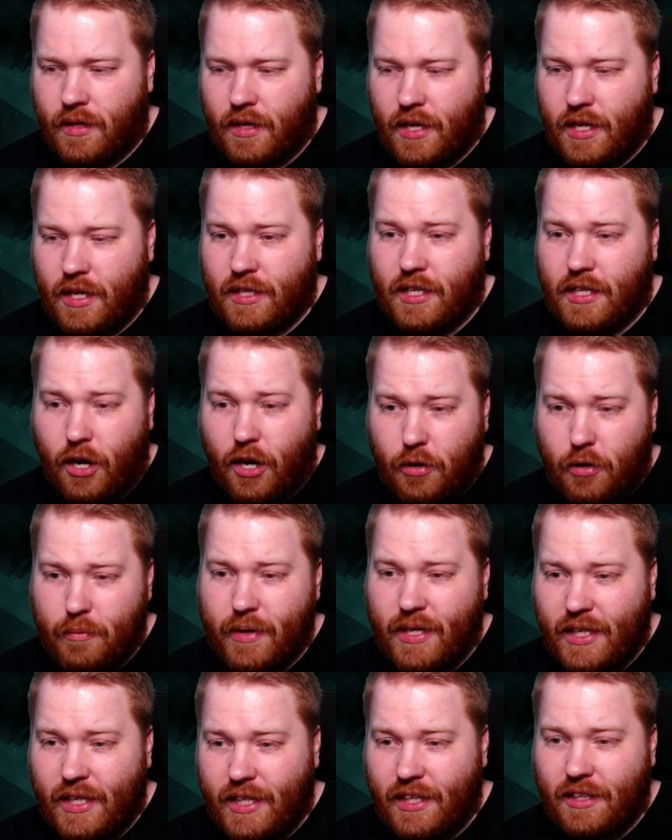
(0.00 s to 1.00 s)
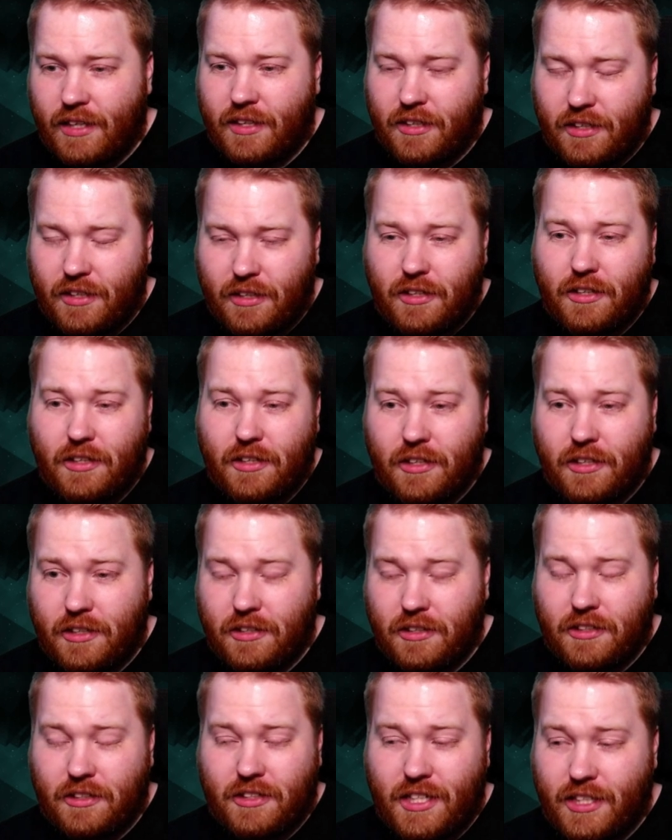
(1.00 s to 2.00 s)
And how many
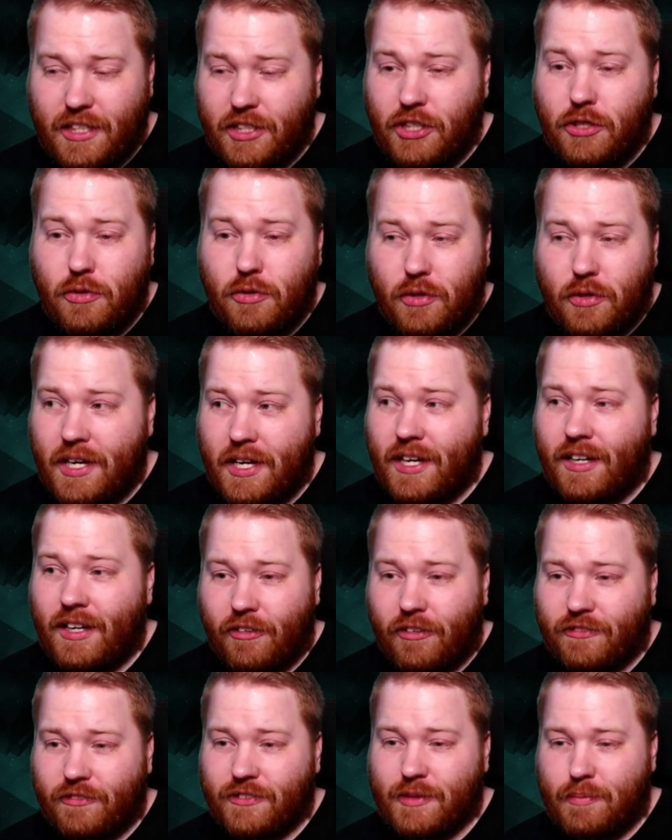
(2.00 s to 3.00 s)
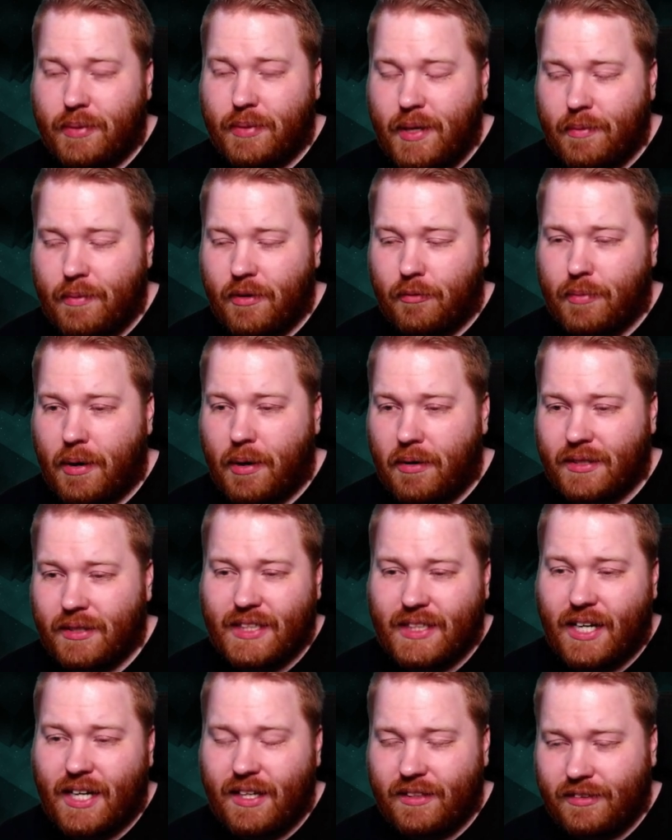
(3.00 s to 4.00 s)
did you kill of the people on Paradise
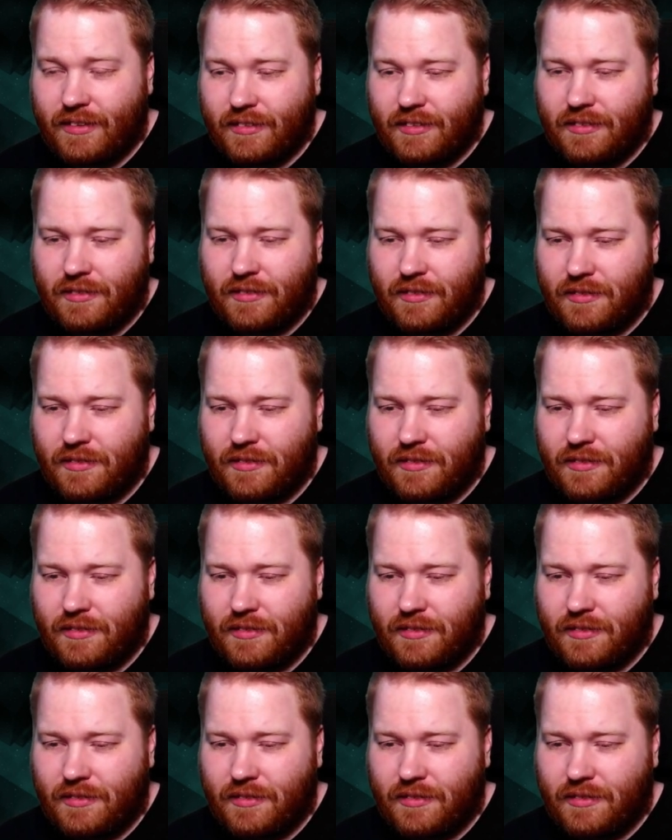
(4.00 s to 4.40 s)
Island?